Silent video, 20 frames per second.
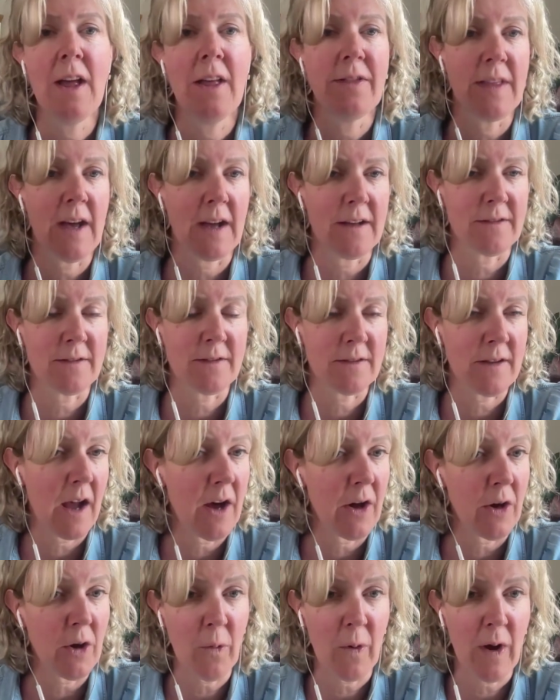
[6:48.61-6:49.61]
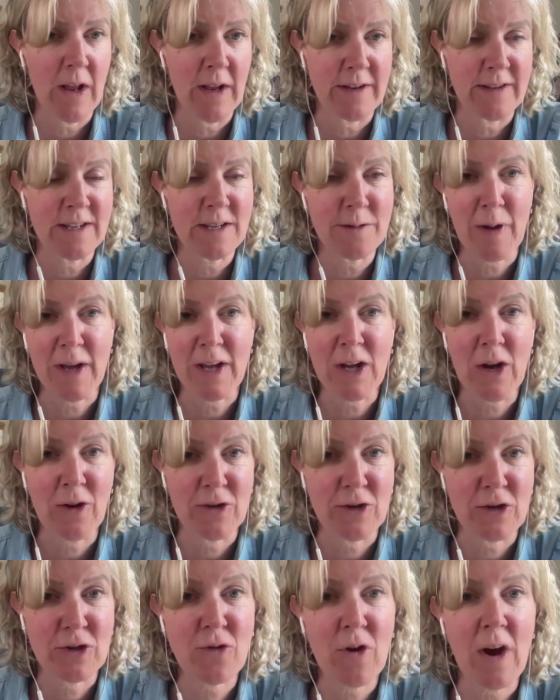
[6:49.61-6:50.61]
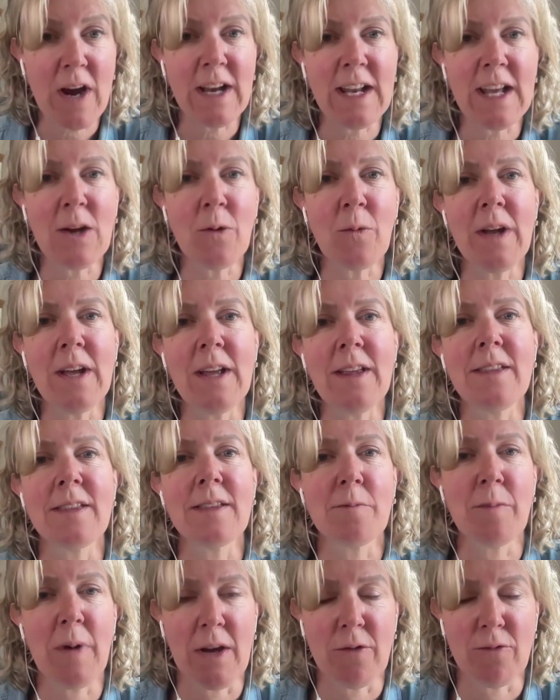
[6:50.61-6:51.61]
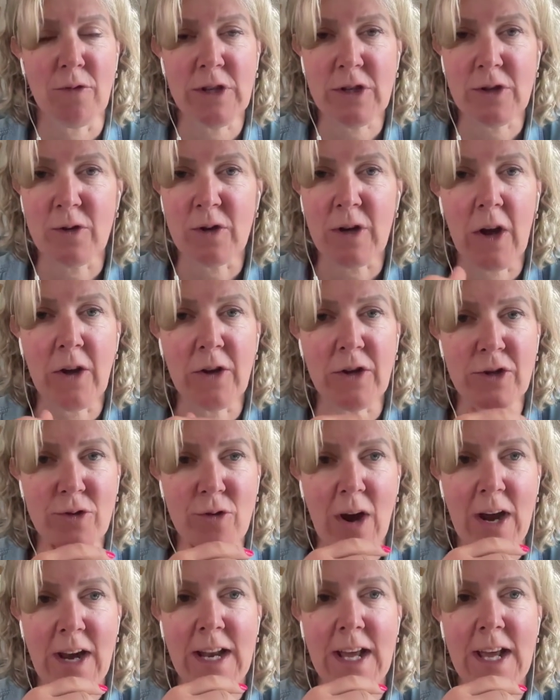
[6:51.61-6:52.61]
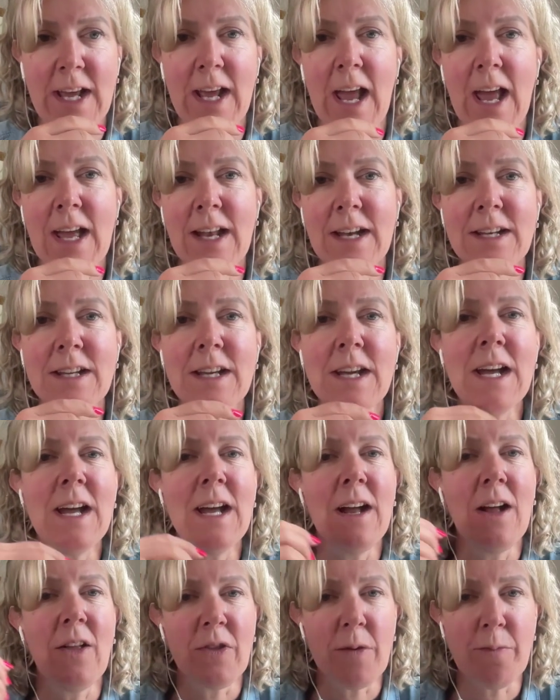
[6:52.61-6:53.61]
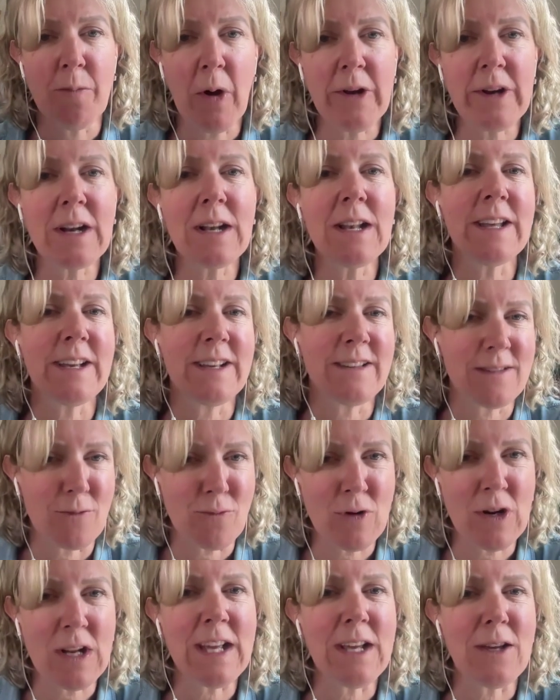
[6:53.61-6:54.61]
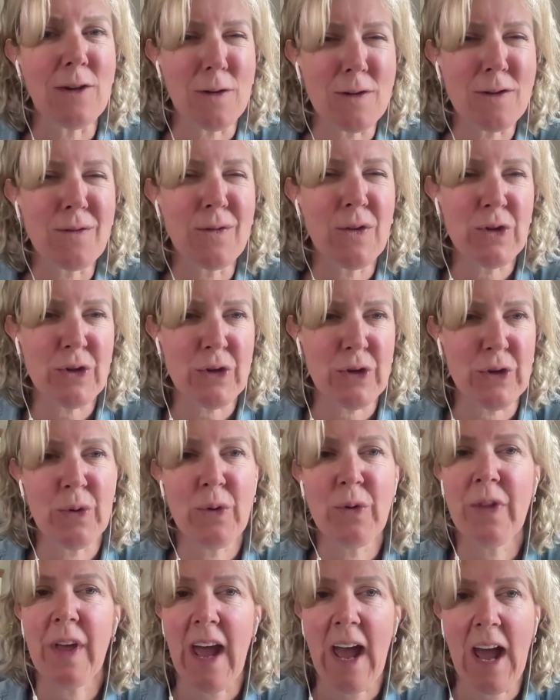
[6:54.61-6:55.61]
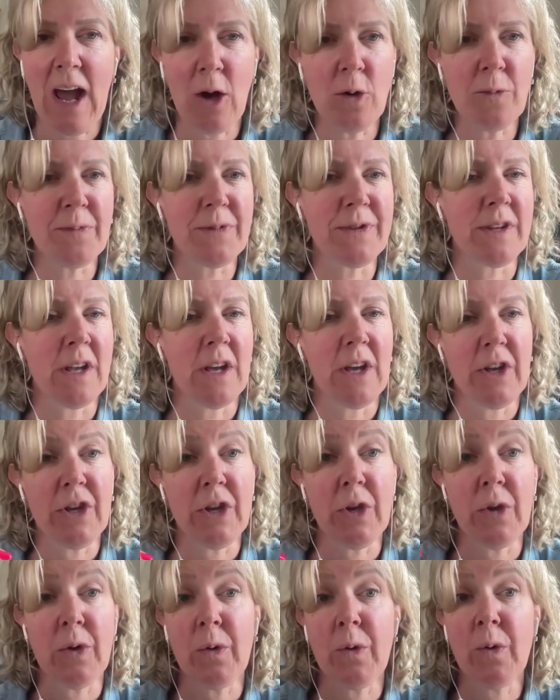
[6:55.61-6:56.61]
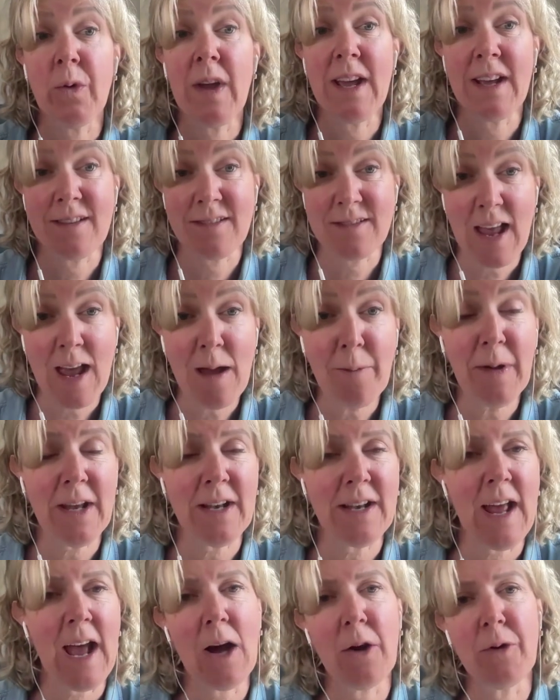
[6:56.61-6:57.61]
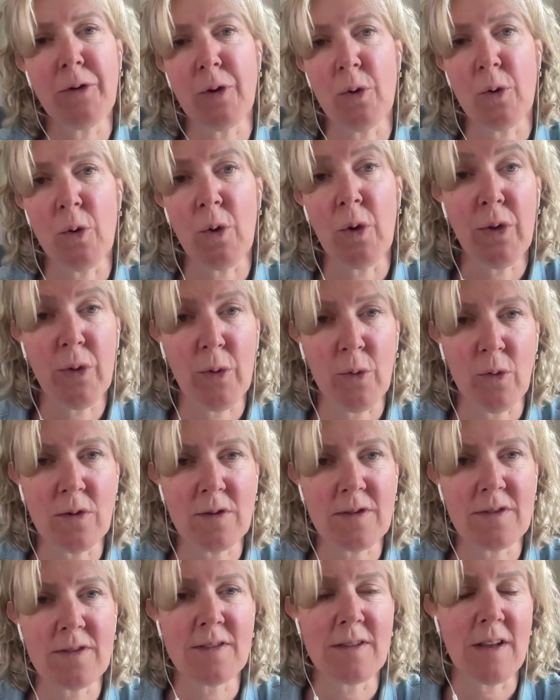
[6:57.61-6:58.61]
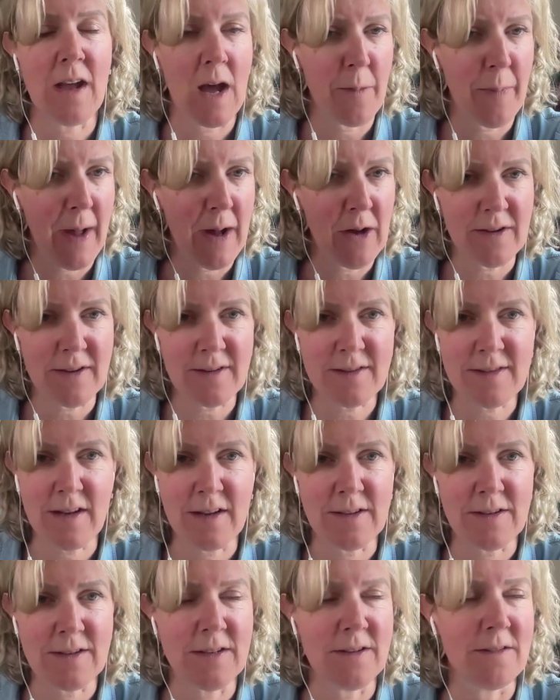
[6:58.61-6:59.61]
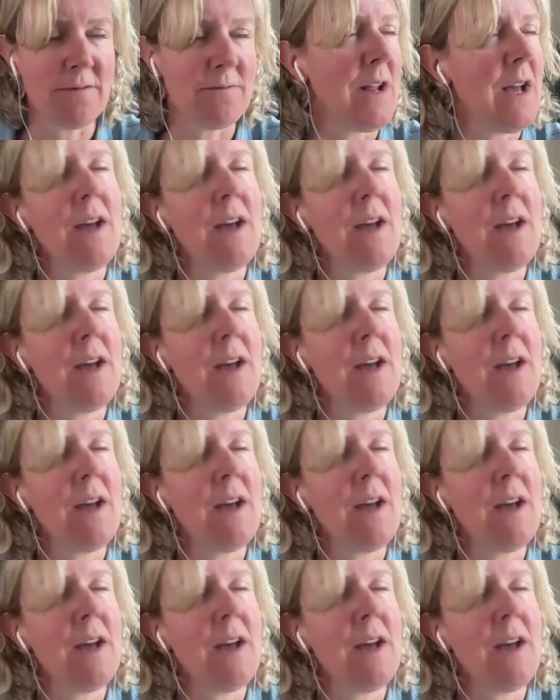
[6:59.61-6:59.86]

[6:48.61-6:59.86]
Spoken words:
That's who I did my coach training with, my original coach training. And the model is a really useful tool that helps you examine how your thoughts about a certain